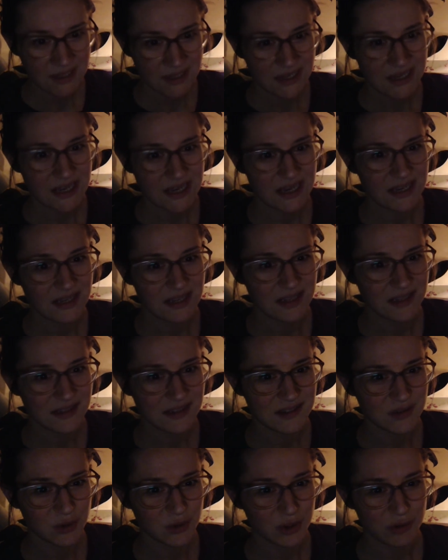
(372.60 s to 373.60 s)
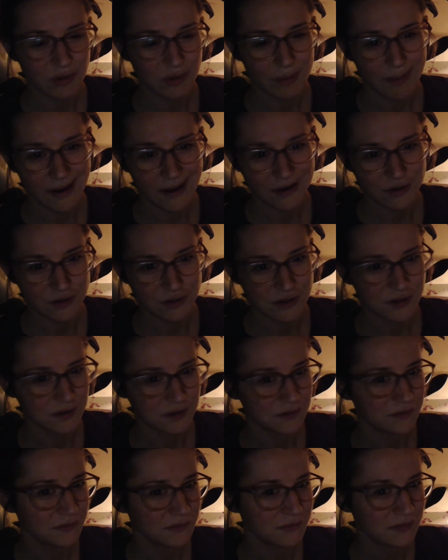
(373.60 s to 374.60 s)
Any sort of reminders of
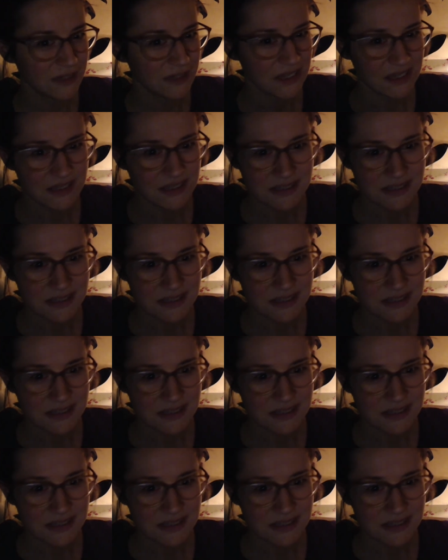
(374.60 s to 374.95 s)
kids